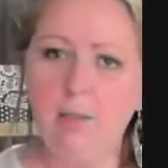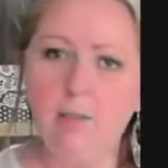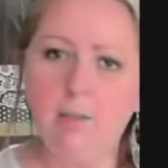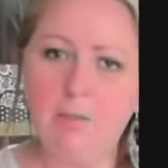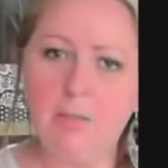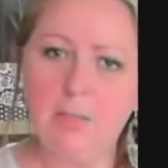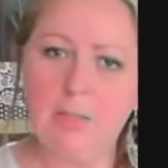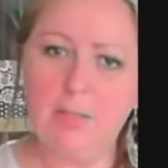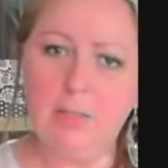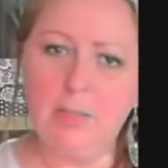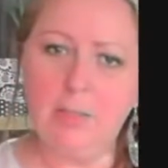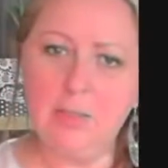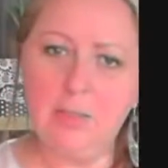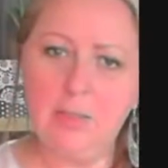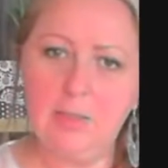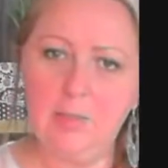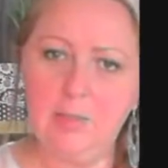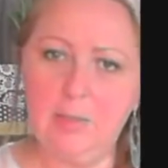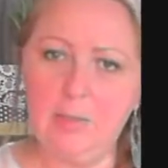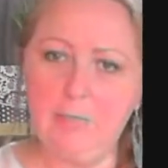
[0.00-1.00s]
Or is
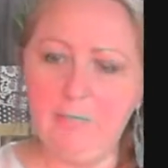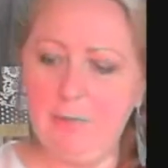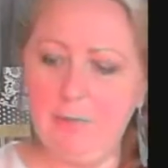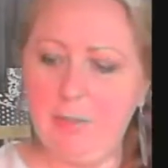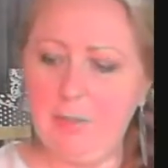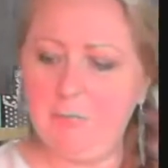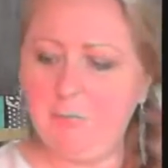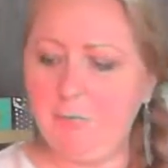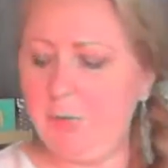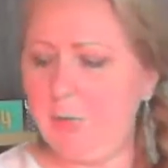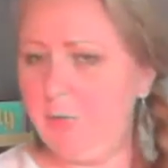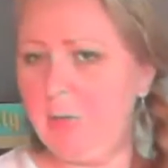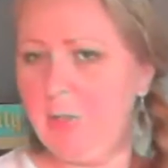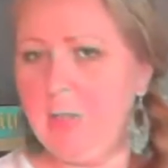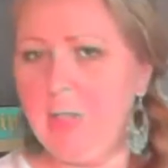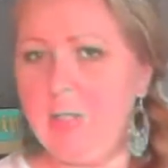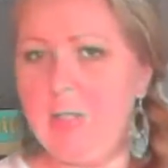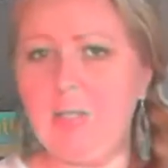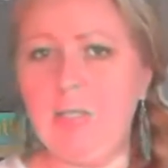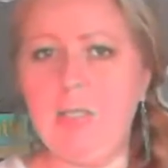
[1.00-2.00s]
there enough light for you
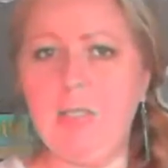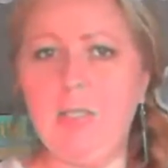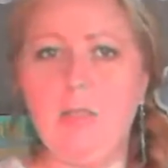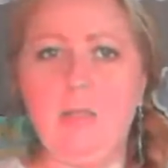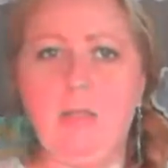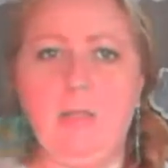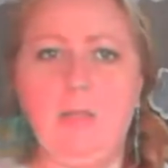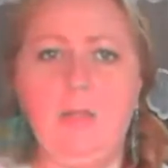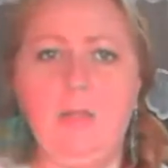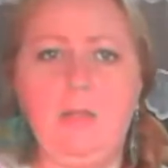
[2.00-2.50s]
guys?